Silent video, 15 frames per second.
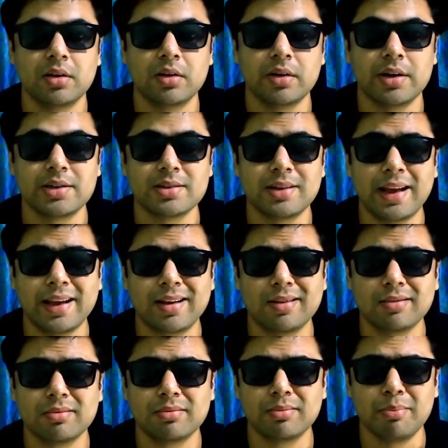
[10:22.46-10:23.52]
It's like
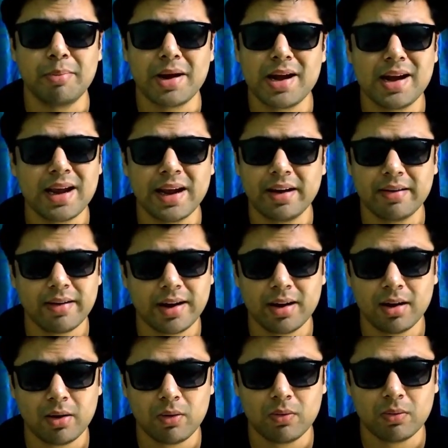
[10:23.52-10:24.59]
midnight right
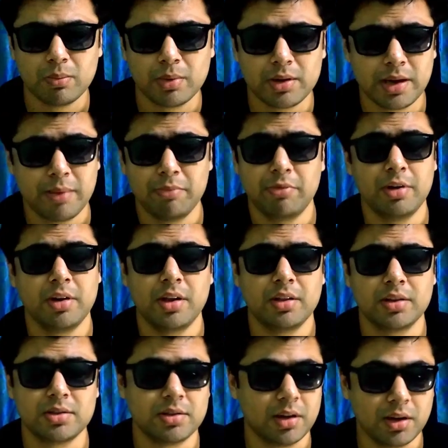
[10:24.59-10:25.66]
now, but I am wearing the
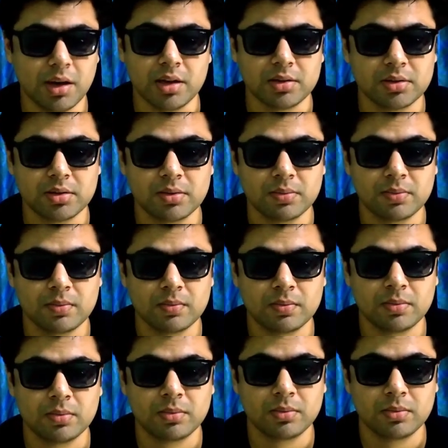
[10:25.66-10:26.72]
sunglass.
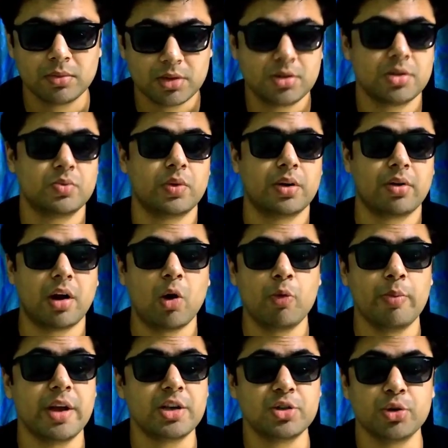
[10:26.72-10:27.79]
This is what Rahu
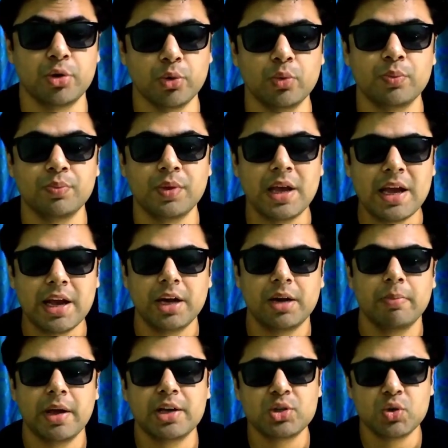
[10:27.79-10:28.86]
makes you do. It
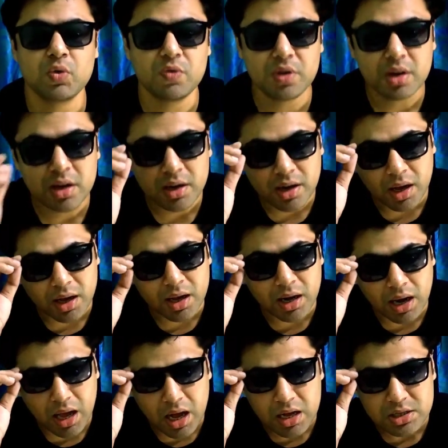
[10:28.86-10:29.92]
makes you wear a
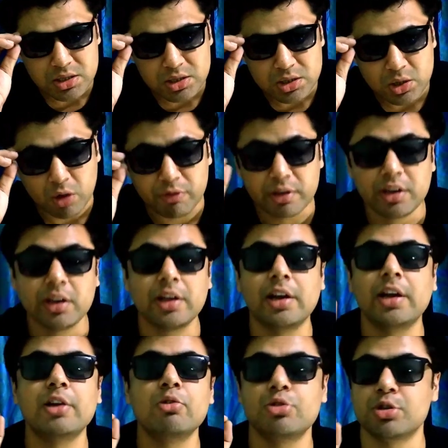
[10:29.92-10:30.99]
glass of an
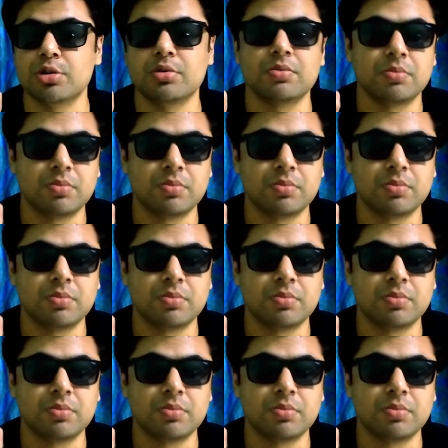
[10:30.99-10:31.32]
illusion.